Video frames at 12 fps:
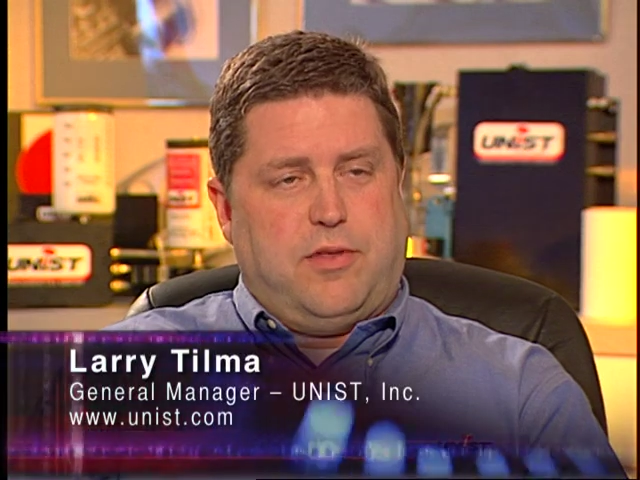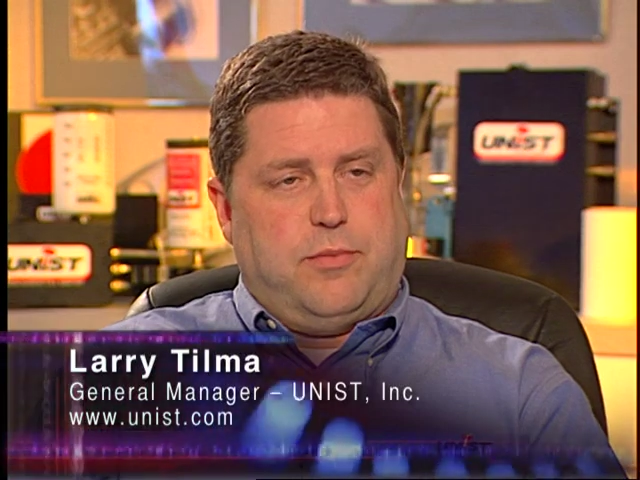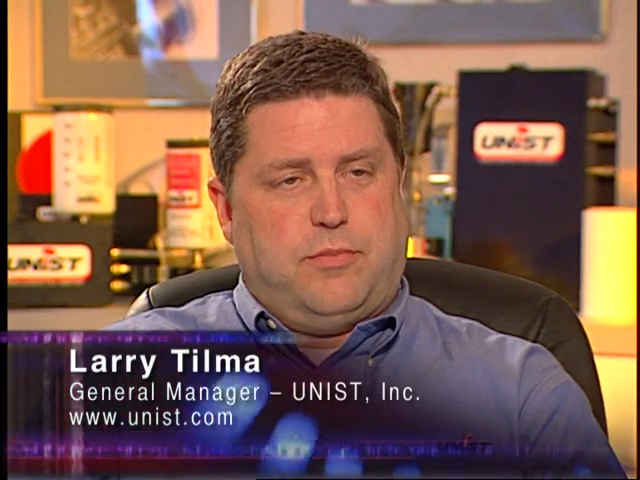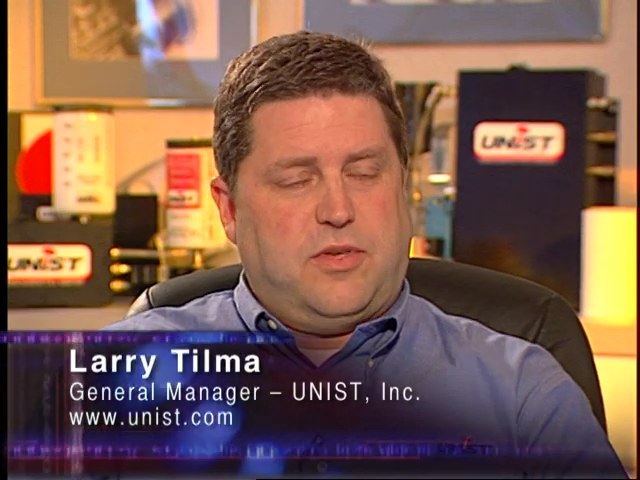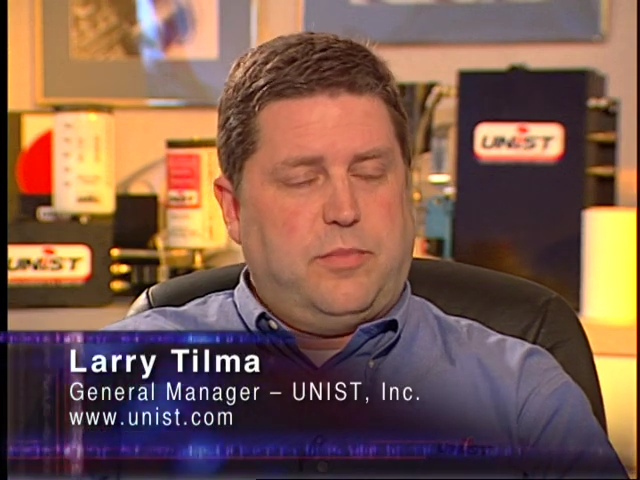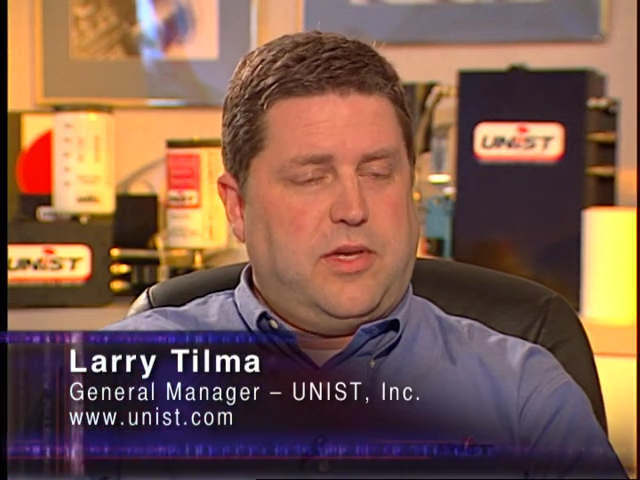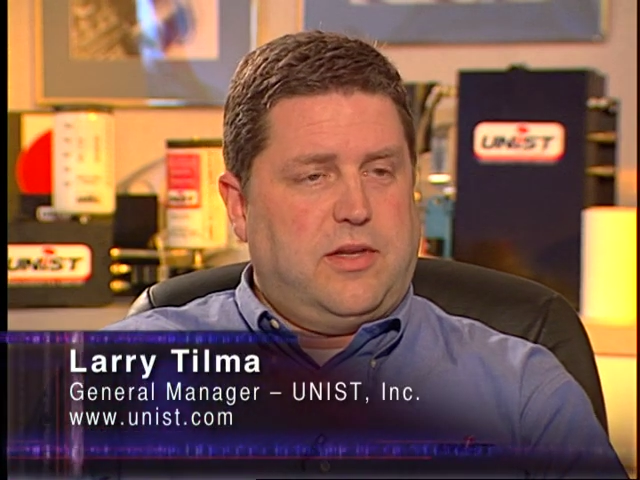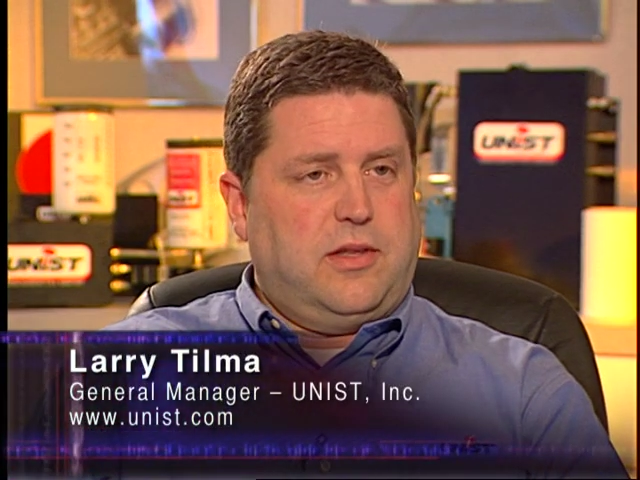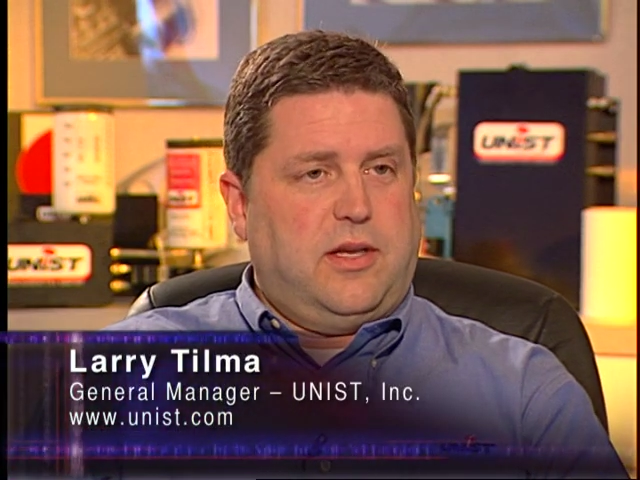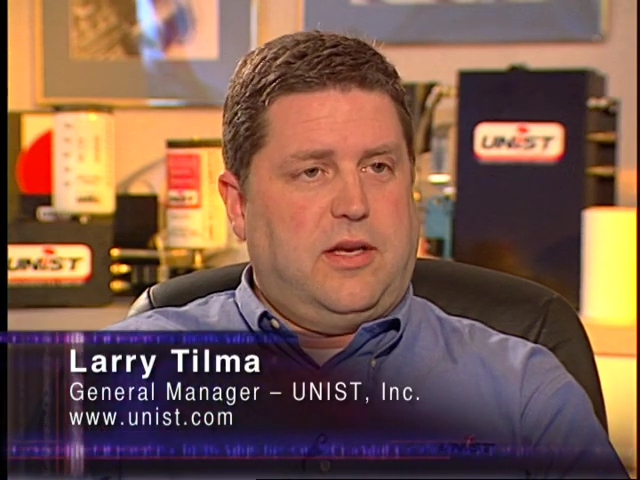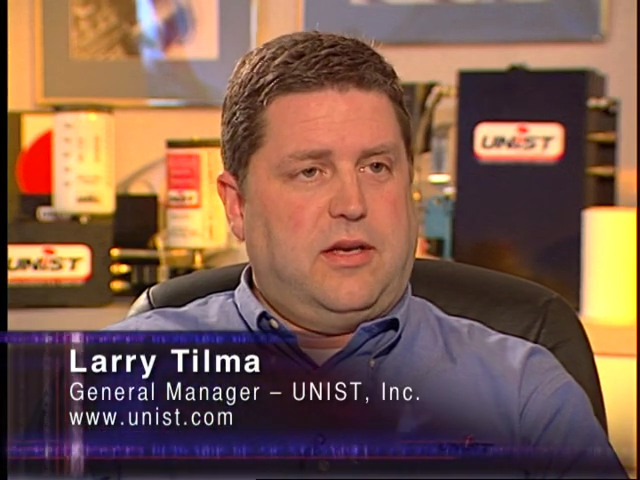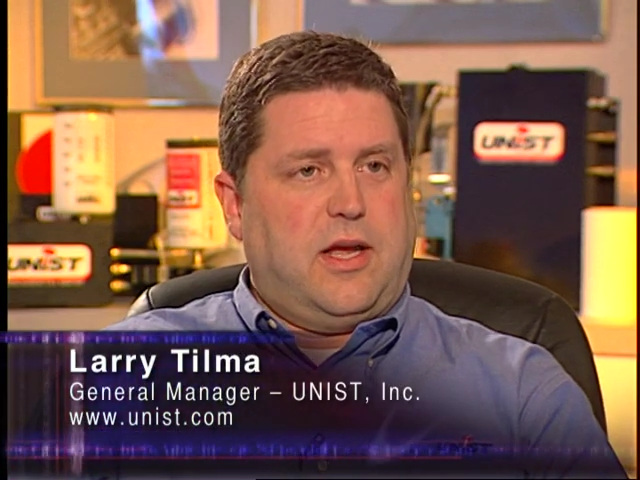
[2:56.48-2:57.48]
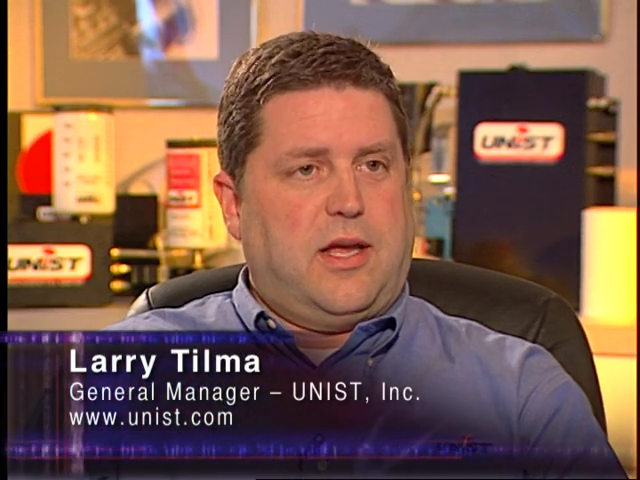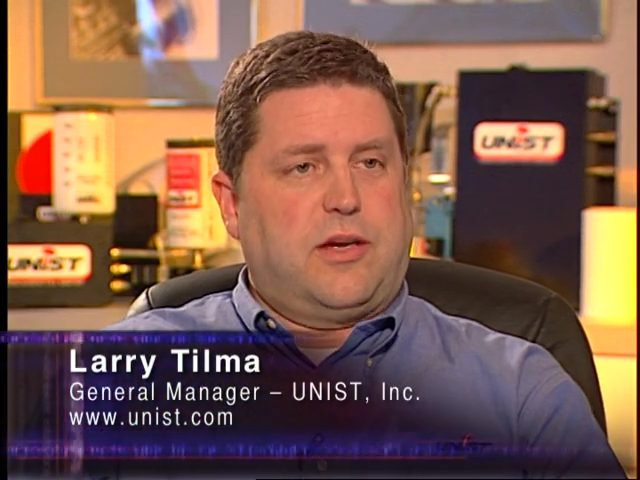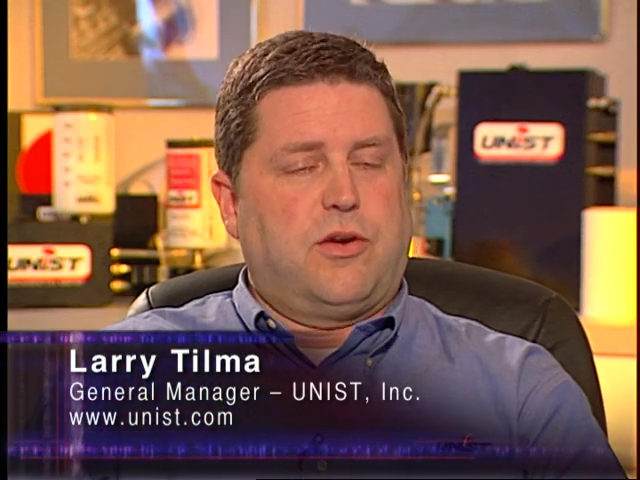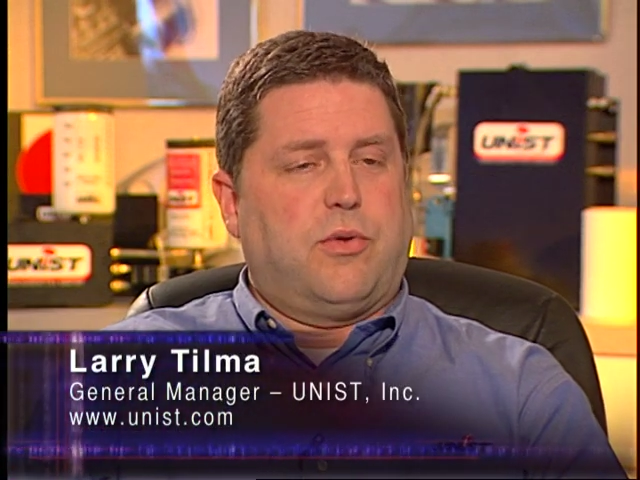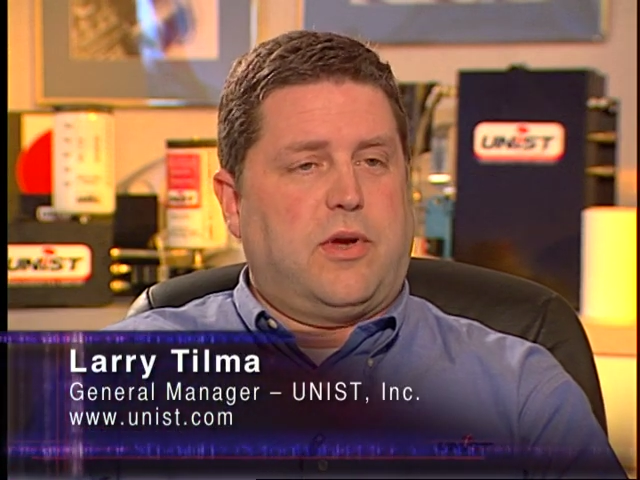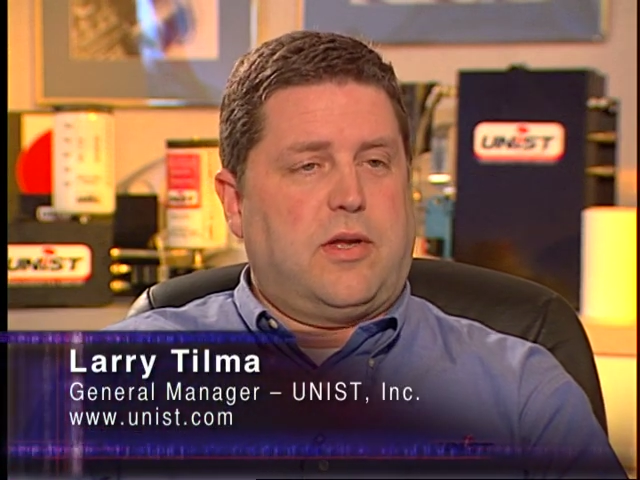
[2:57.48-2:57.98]
them to be lean and
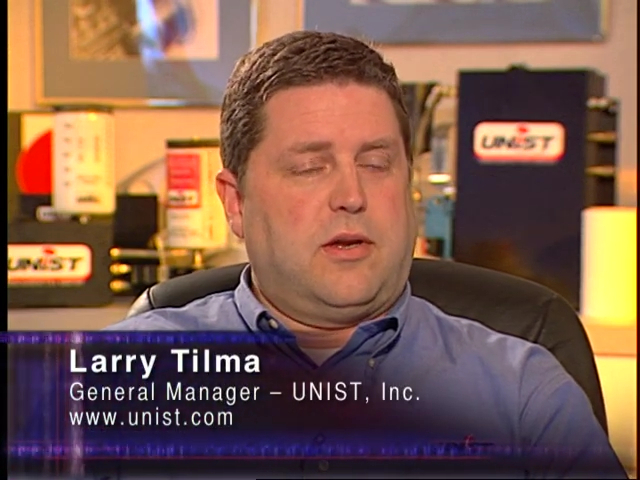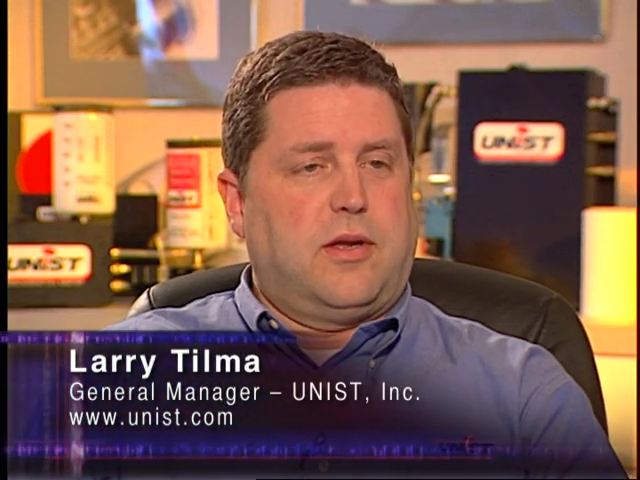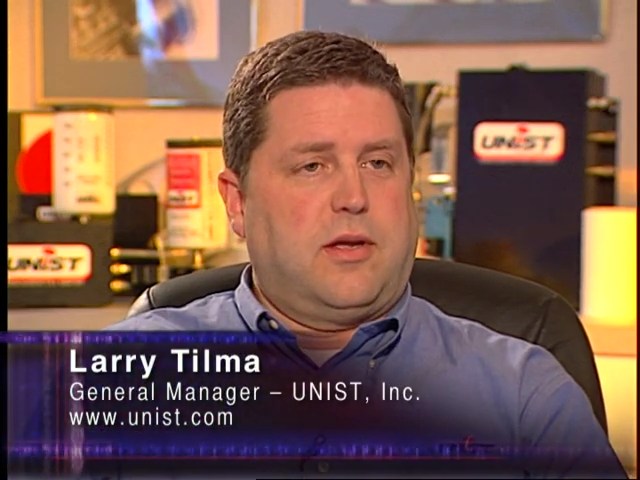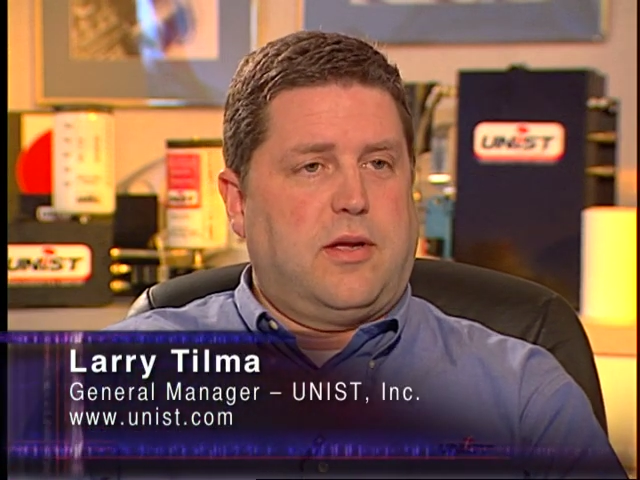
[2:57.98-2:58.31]
green.